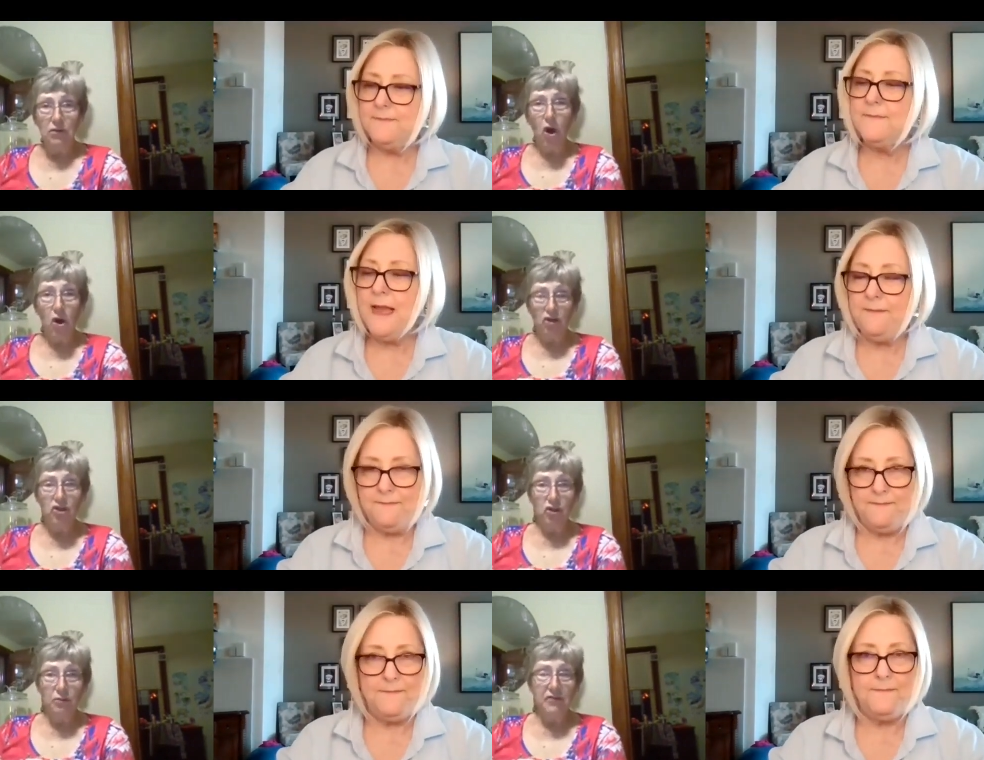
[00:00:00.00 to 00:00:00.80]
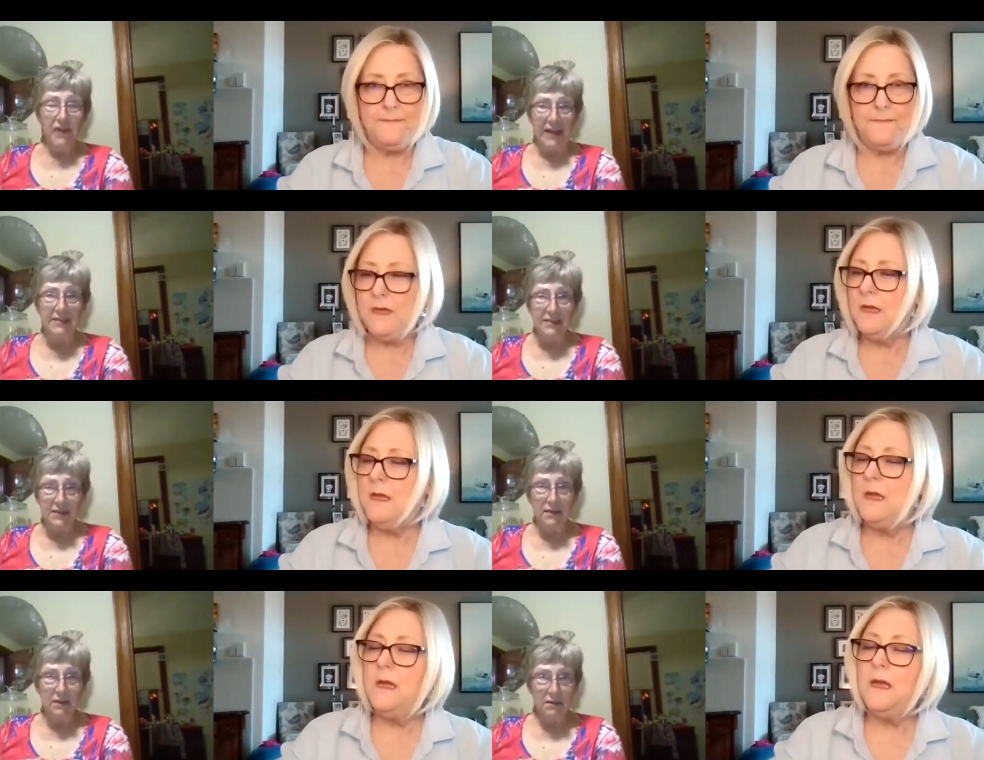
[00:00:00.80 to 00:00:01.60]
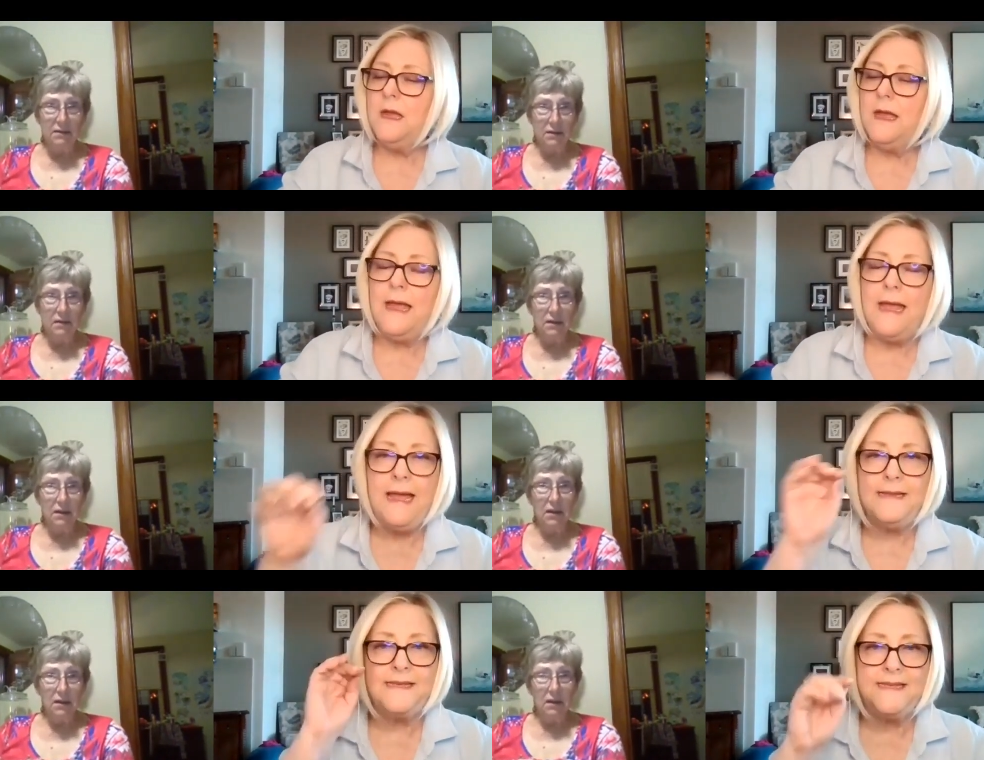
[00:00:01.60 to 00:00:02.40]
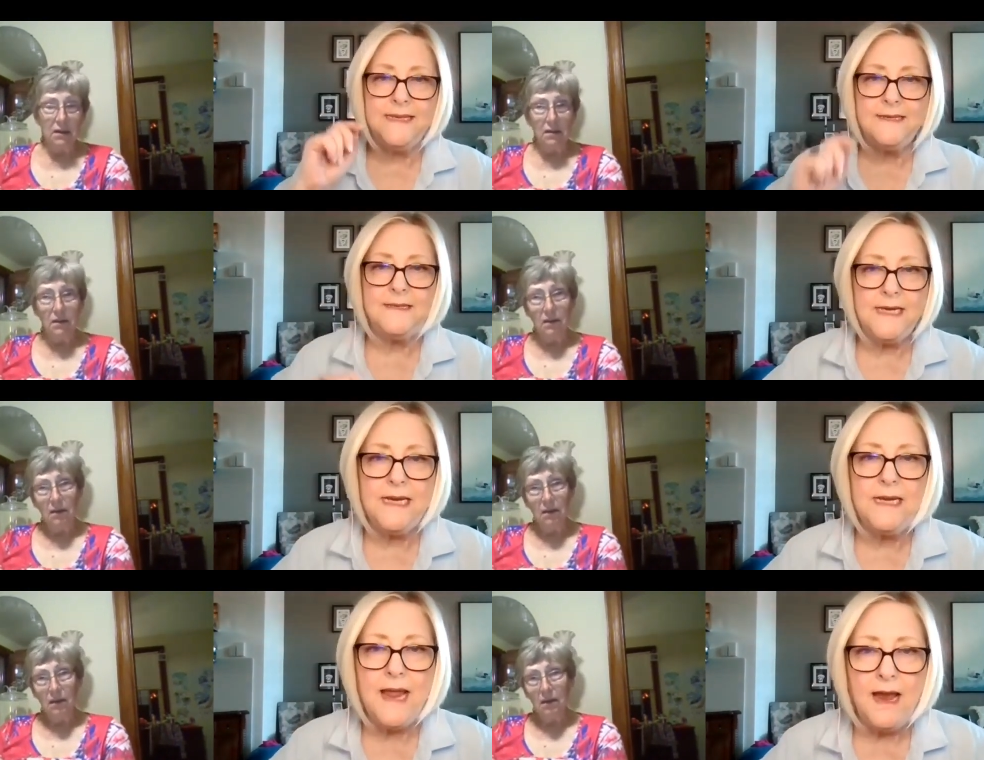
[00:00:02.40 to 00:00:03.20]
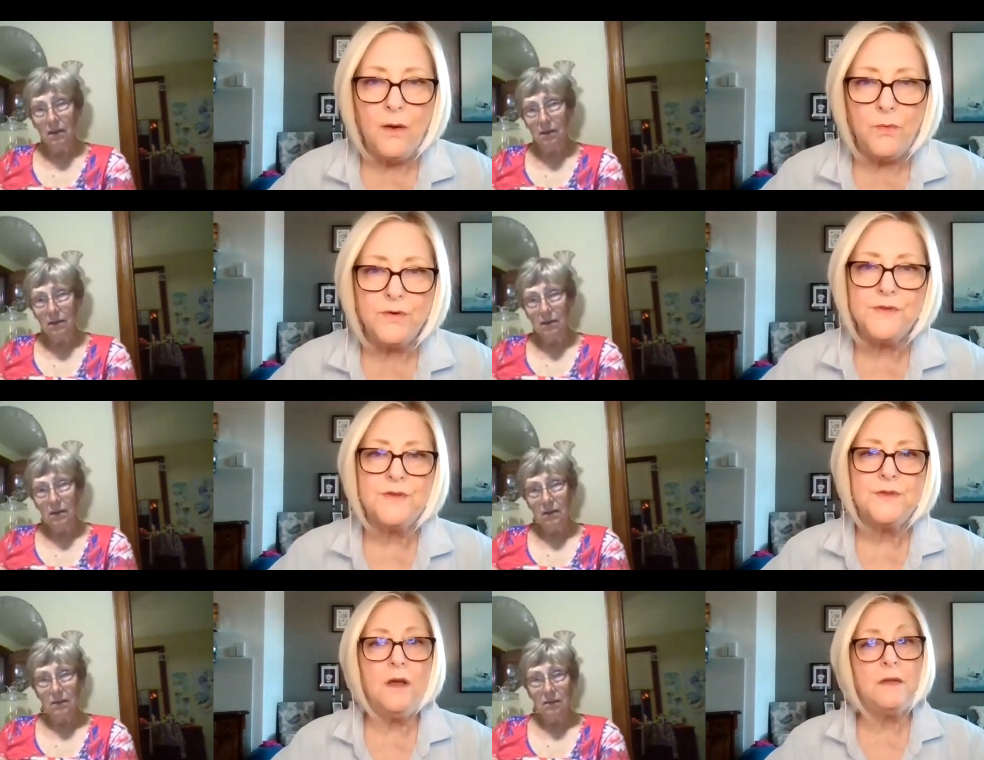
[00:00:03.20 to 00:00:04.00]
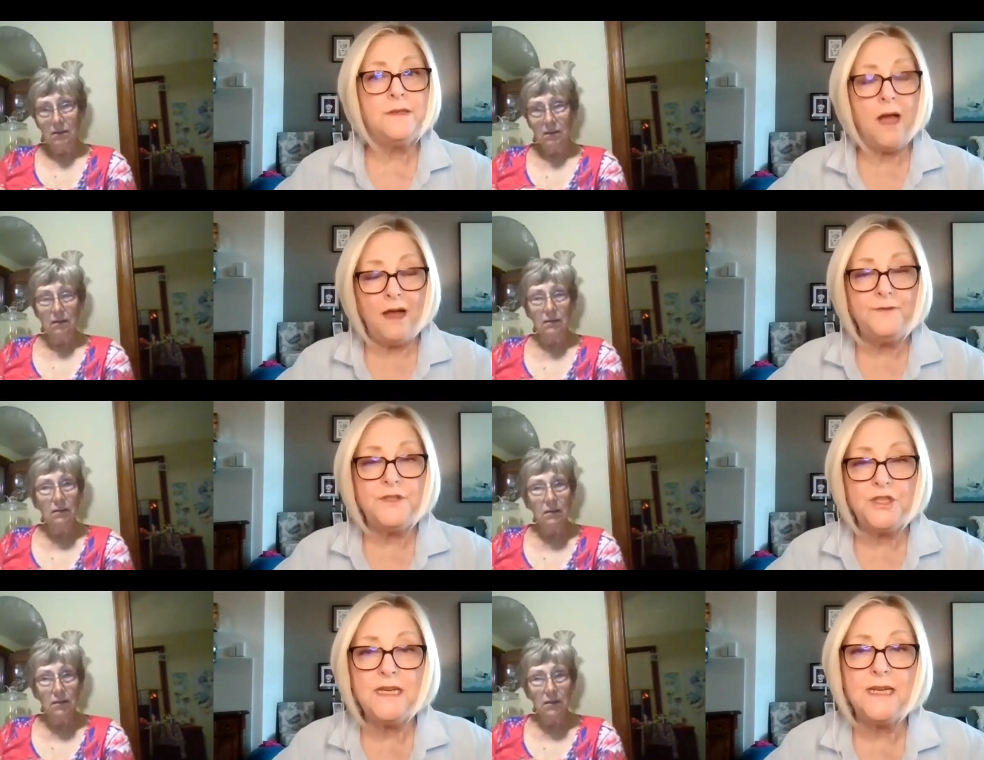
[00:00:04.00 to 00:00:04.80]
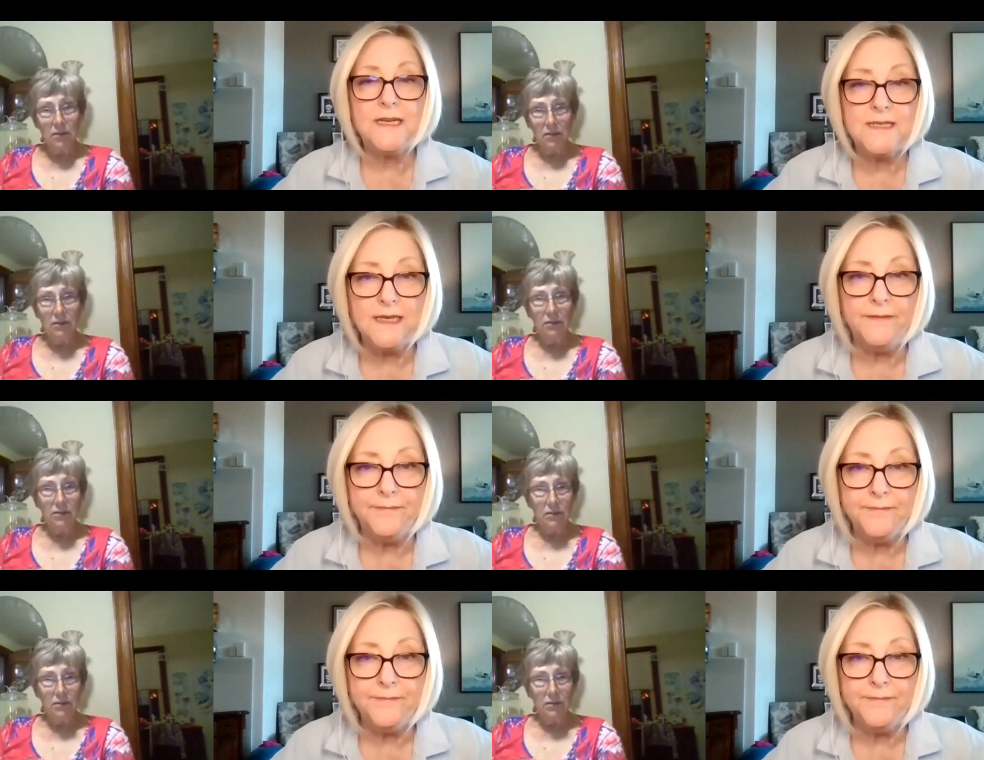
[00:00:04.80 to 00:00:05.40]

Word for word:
Speaker 1: long-term fasting. At 16 hours, autophagy kicks in.